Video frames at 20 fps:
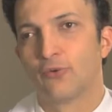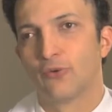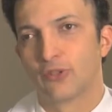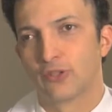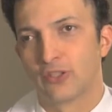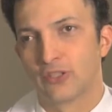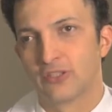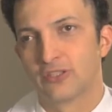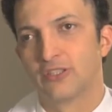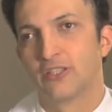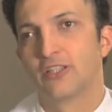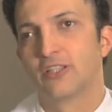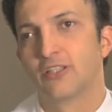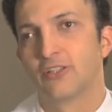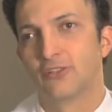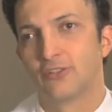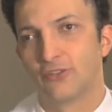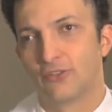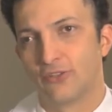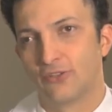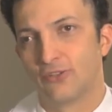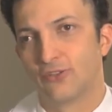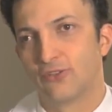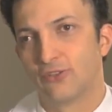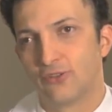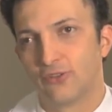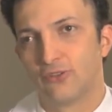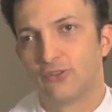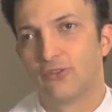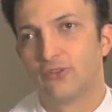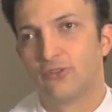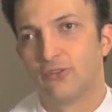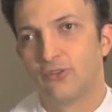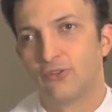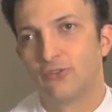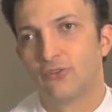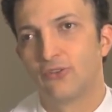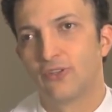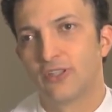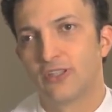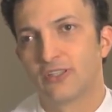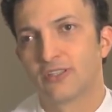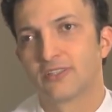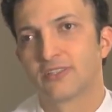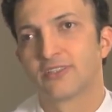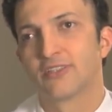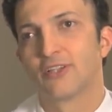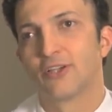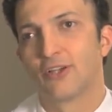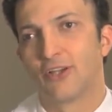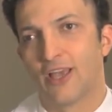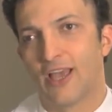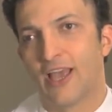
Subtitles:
will continue to do this